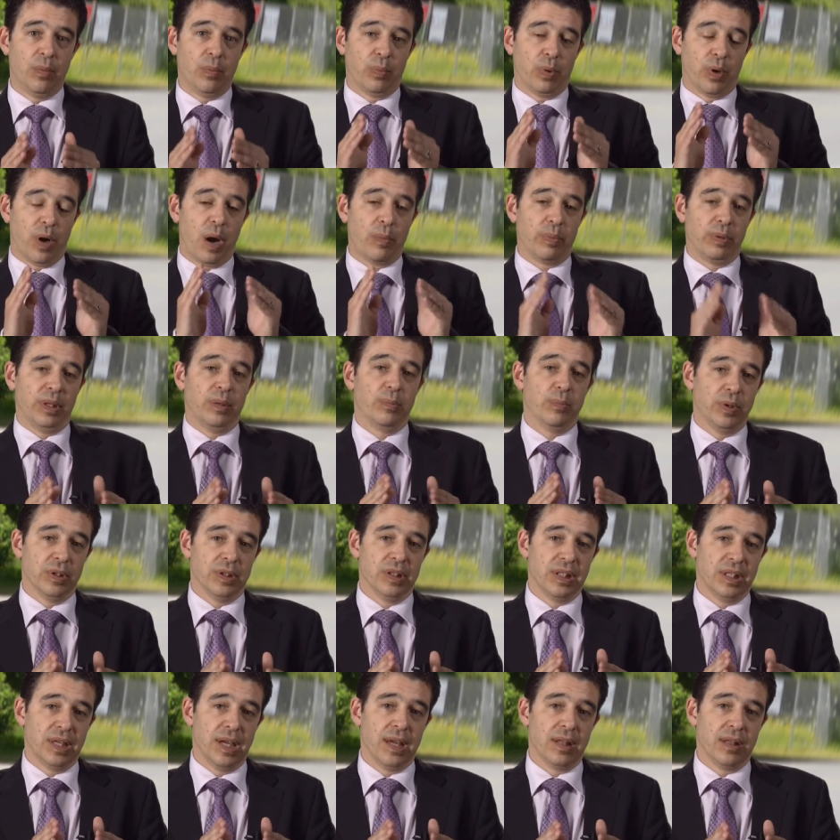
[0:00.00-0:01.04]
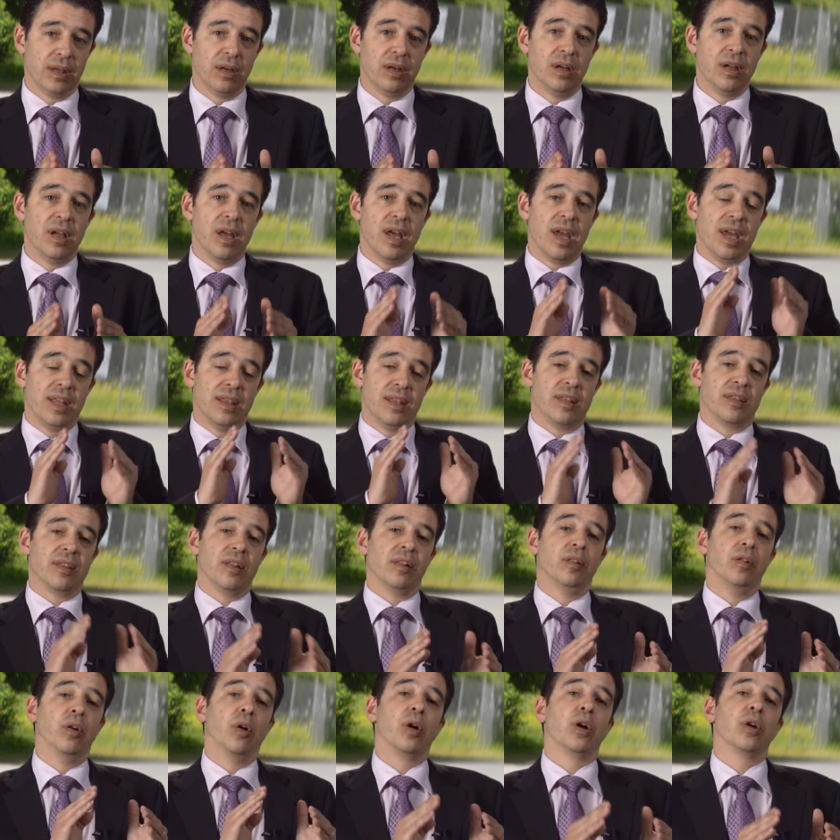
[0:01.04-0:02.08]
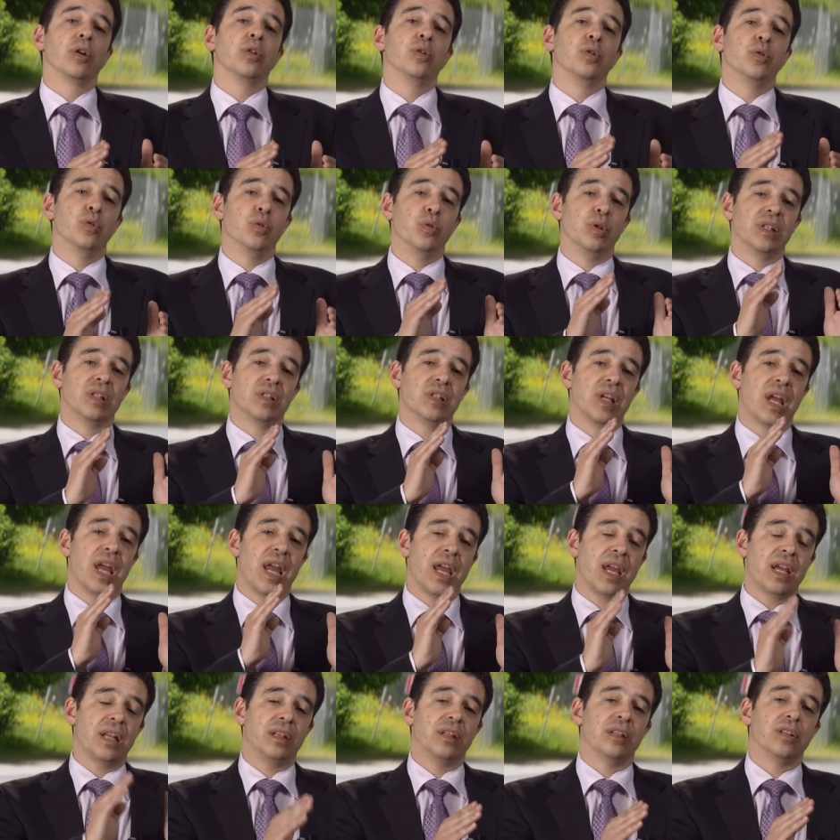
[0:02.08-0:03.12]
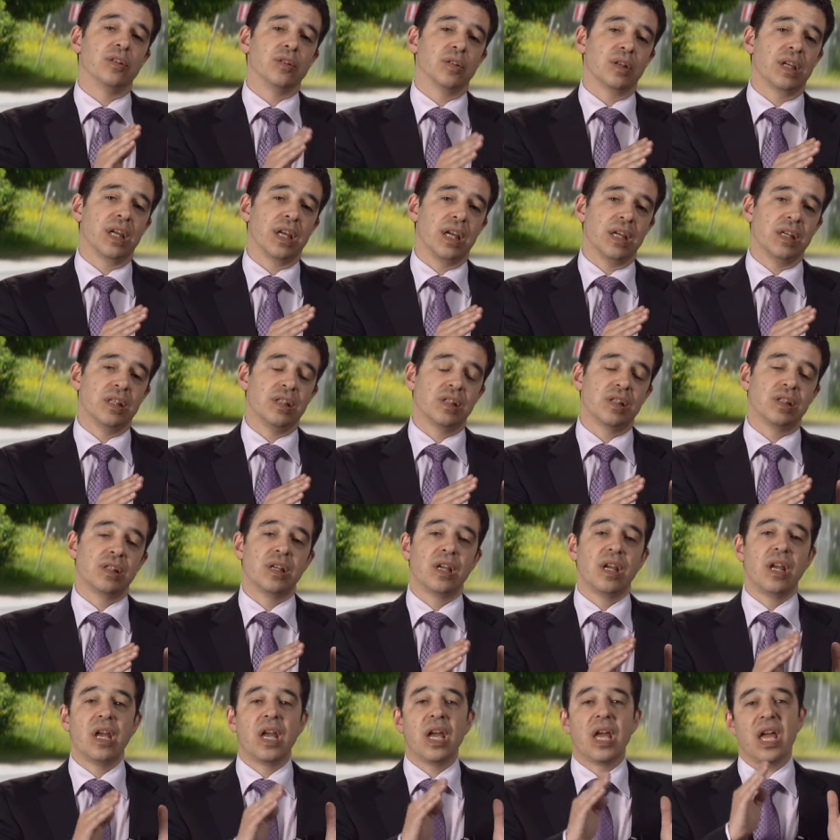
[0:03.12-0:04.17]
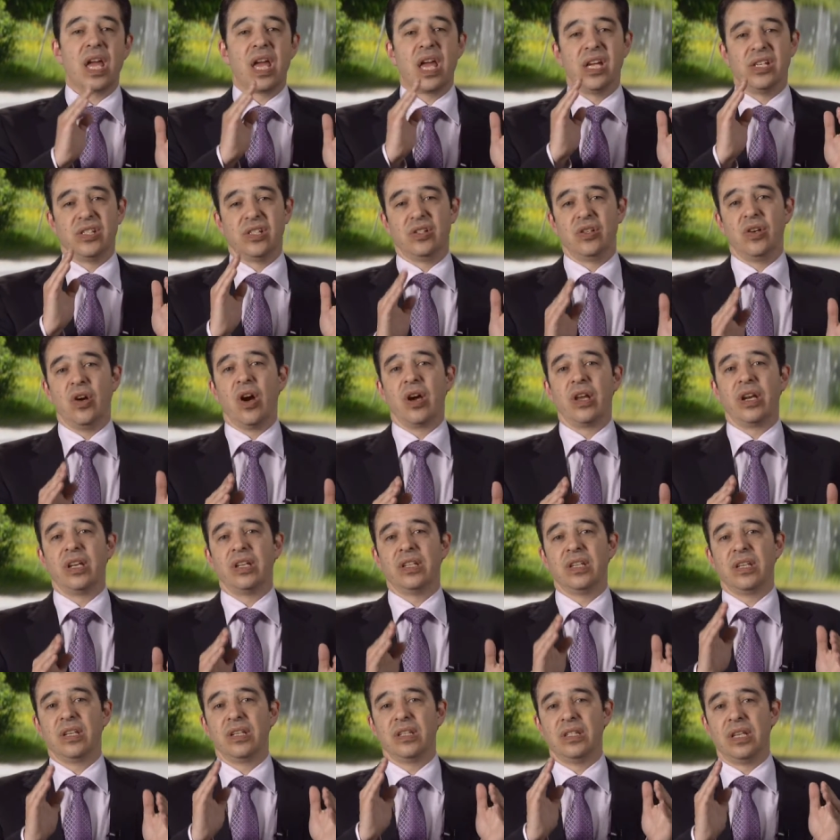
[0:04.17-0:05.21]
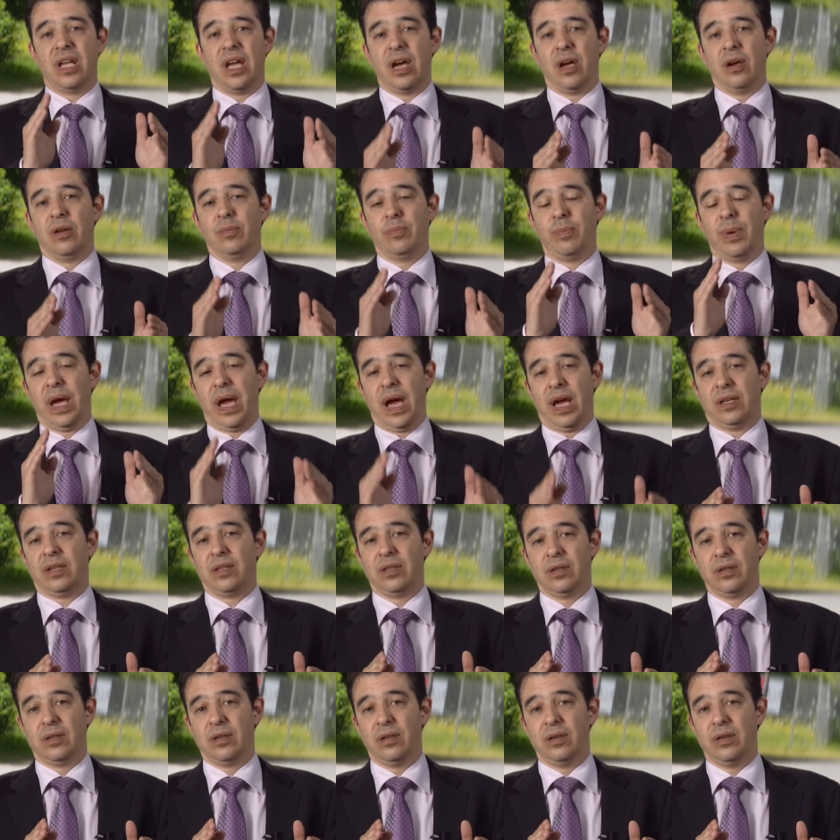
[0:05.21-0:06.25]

properly put together, and that the lawyer who is handling your case has got it down pat.